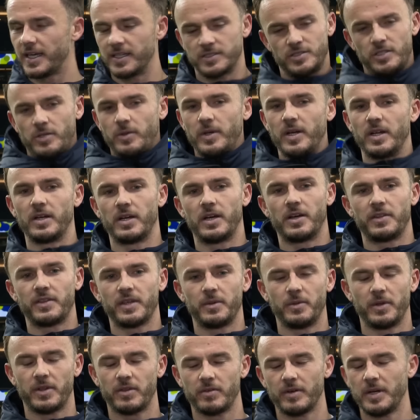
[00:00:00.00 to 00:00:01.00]
So we're like, I think
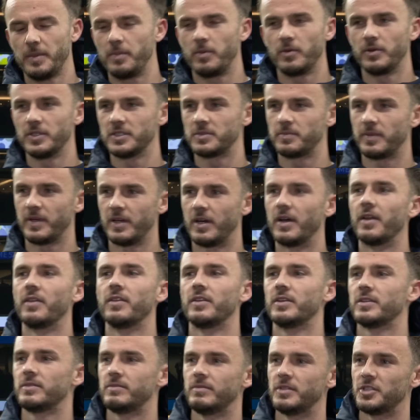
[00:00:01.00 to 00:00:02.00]
we're 3 points behind
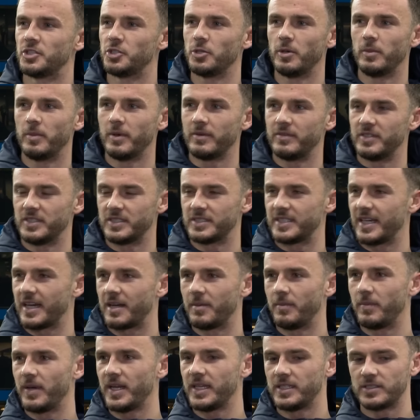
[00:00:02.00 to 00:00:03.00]
the two above us,
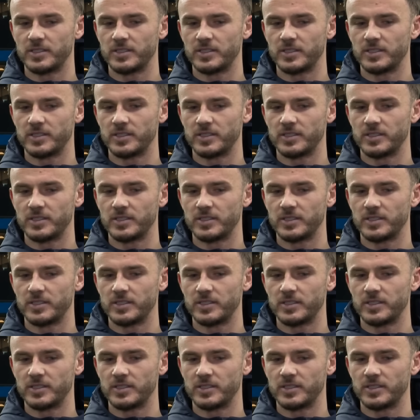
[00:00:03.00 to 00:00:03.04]
second place.